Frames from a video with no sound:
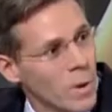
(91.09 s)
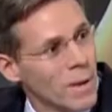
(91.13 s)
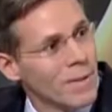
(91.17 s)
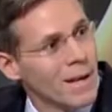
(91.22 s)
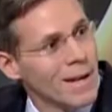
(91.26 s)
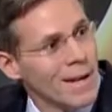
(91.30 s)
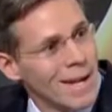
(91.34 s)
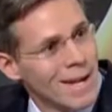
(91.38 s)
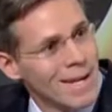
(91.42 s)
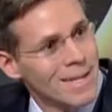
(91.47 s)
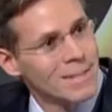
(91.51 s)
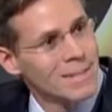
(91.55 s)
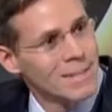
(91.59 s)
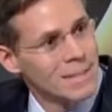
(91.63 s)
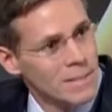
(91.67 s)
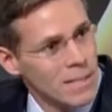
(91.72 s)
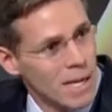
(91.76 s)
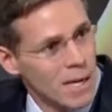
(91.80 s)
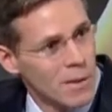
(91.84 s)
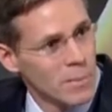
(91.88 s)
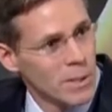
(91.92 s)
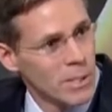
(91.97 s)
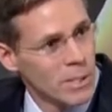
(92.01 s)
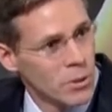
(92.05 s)
the case is
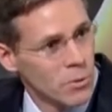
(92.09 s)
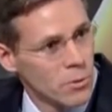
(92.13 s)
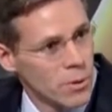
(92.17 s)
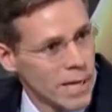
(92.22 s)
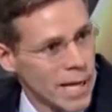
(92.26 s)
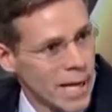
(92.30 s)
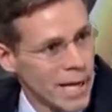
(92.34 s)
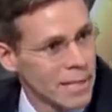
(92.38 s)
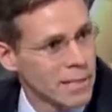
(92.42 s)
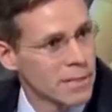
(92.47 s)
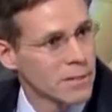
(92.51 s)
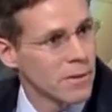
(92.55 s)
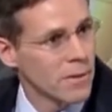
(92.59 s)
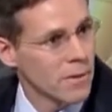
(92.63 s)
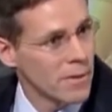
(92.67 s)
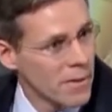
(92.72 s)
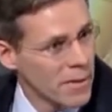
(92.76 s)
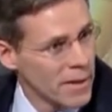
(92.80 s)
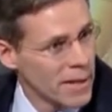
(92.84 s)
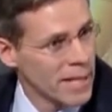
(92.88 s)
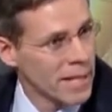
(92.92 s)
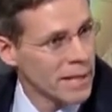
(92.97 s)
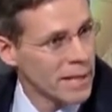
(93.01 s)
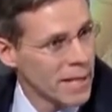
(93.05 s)
coming to an end so that
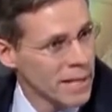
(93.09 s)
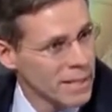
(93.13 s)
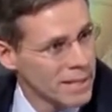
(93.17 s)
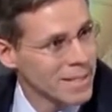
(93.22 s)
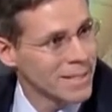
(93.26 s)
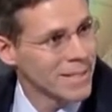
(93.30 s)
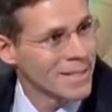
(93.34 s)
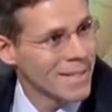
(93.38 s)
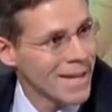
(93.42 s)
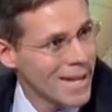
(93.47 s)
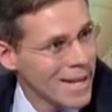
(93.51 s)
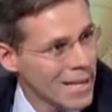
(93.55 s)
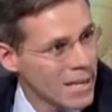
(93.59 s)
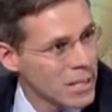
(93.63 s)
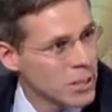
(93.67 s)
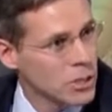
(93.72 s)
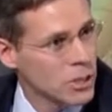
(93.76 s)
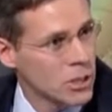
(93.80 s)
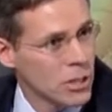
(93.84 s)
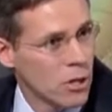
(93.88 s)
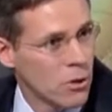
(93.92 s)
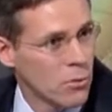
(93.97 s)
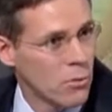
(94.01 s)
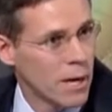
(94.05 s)
they can get staged
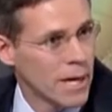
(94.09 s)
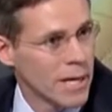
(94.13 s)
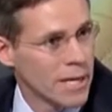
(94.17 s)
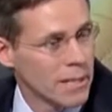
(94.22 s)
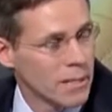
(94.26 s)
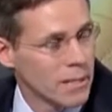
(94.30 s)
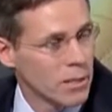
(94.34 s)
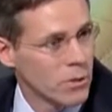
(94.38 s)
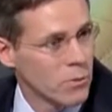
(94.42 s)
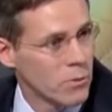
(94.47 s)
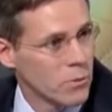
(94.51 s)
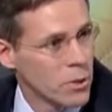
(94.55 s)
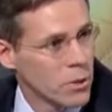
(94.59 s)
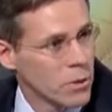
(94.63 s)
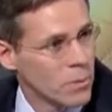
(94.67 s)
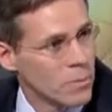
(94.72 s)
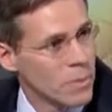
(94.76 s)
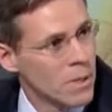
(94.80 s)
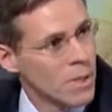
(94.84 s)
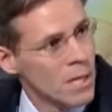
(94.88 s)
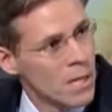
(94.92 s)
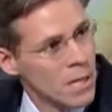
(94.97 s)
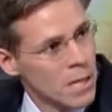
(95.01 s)
to go right into the room.